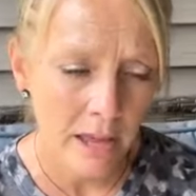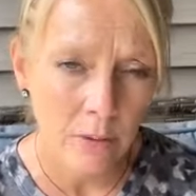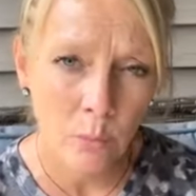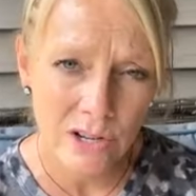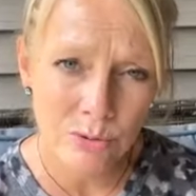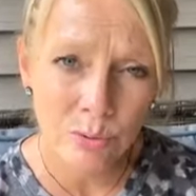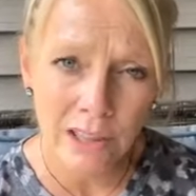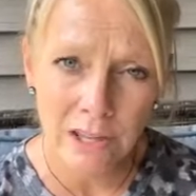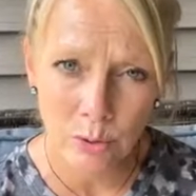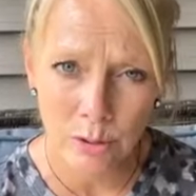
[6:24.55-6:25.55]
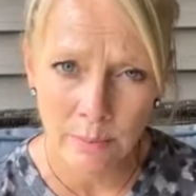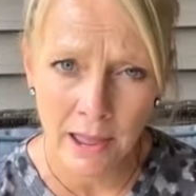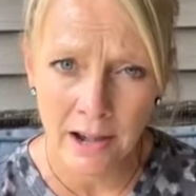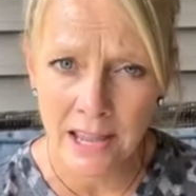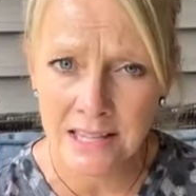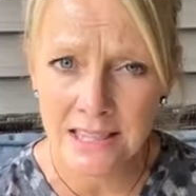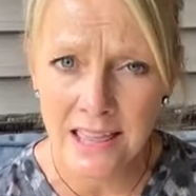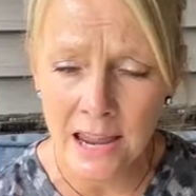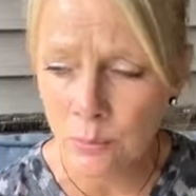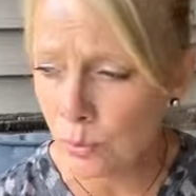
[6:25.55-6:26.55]
But what's really cool about it is
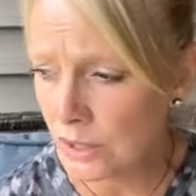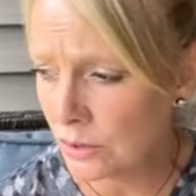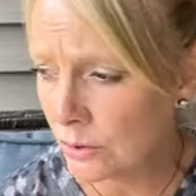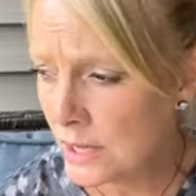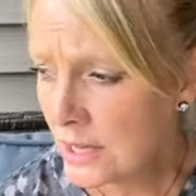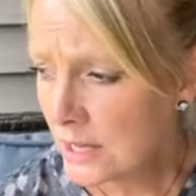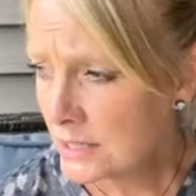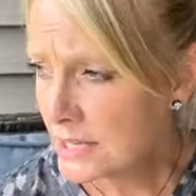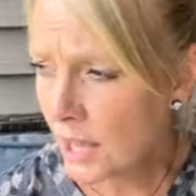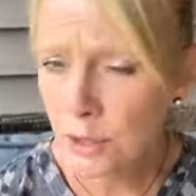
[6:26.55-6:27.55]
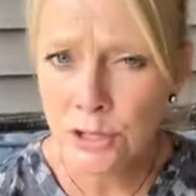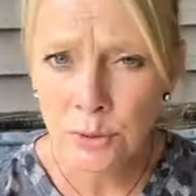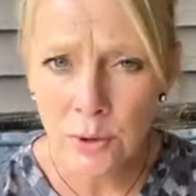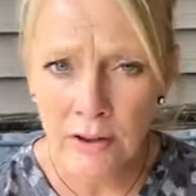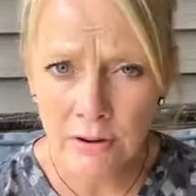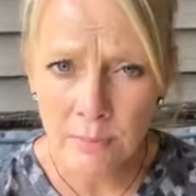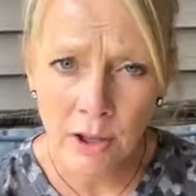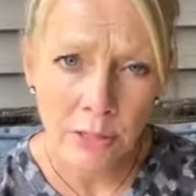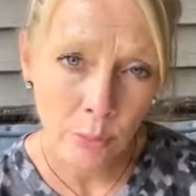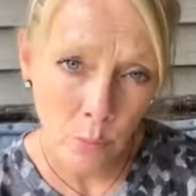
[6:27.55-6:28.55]
they will tell you every
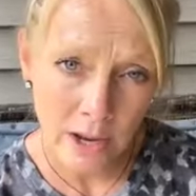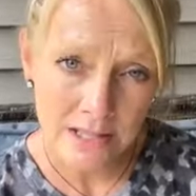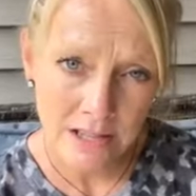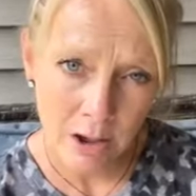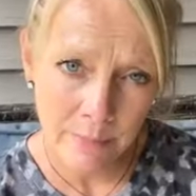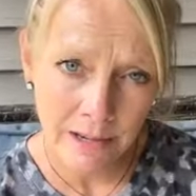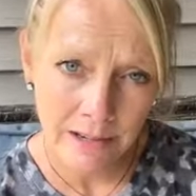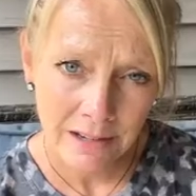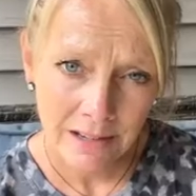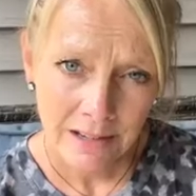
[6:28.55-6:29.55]
month what's coming.